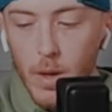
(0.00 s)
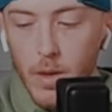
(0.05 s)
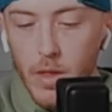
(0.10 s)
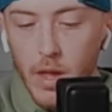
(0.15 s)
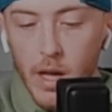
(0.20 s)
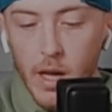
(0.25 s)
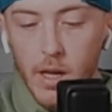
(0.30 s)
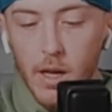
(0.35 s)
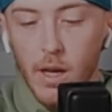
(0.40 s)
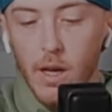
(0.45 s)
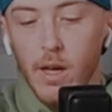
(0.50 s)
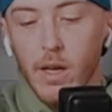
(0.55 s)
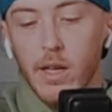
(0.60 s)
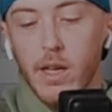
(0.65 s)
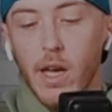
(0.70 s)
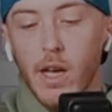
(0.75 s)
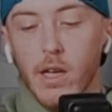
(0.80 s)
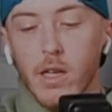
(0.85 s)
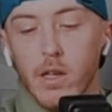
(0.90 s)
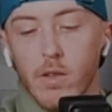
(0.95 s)
I think
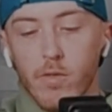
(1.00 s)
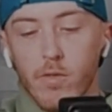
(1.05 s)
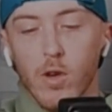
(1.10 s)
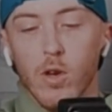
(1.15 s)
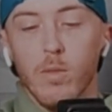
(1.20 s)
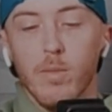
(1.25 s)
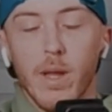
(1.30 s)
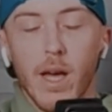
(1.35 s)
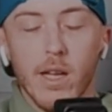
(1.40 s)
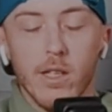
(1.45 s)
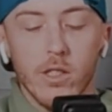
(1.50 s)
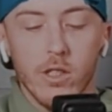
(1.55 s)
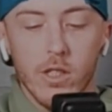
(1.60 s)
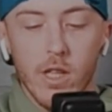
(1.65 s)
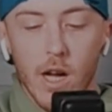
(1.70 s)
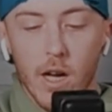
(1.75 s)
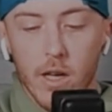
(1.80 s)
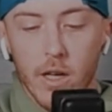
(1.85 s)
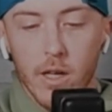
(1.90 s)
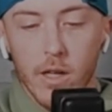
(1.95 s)
can't confirm that, just
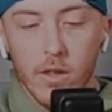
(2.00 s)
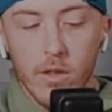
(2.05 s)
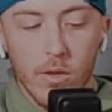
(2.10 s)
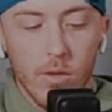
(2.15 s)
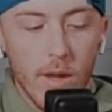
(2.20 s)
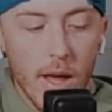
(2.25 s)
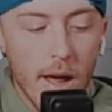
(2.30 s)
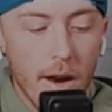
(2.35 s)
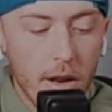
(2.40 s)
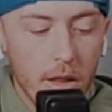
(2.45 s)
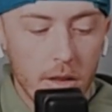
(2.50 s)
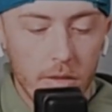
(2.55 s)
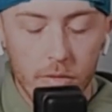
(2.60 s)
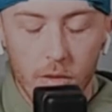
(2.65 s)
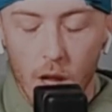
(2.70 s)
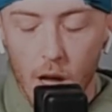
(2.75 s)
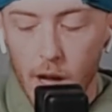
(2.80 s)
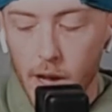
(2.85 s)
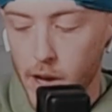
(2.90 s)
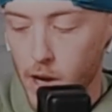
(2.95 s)
not gonna do that on the
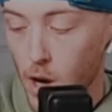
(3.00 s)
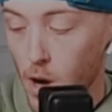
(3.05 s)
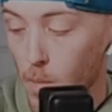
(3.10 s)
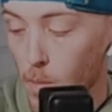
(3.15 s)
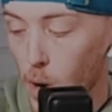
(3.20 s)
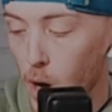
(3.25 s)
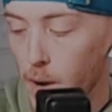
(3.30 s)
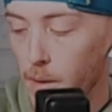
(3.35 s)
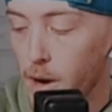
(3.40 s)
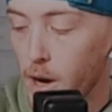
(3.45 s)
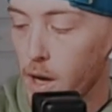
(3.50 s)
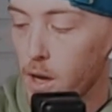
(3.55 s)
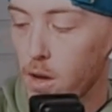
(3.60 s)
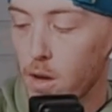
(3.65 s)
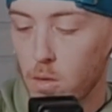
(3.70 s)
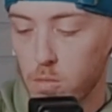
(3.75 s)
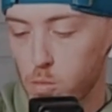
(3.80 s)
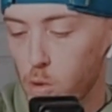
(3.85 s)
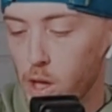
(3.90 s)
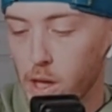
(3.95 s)
fly here, but
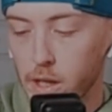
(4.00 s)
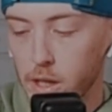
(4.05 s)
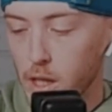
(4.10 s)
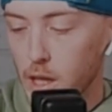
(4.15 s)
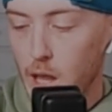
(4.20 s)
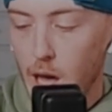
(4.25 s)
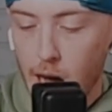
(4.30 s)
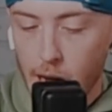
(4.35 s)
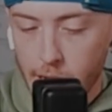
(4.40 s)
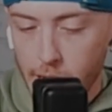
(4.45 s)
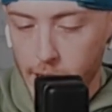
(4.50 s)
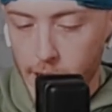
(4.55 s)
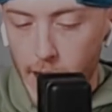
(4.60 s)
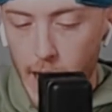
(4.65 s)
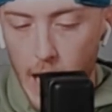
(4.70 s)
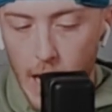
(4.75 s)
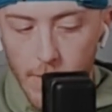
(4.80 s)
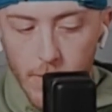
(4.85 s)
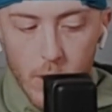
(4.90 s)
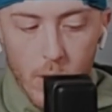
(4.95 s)
willing to lock in a
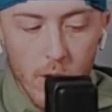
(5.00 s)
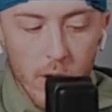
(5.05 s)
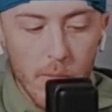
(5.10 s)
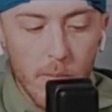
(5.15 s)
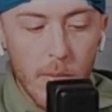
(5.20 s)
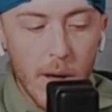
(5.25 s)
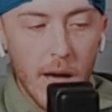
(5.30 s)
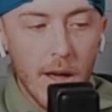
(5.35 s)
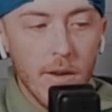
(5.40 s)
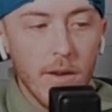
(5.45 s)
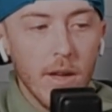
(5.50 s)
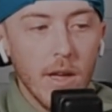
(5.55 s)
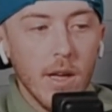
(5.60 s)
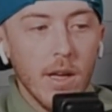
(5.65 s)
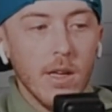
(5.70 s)
half unit bet.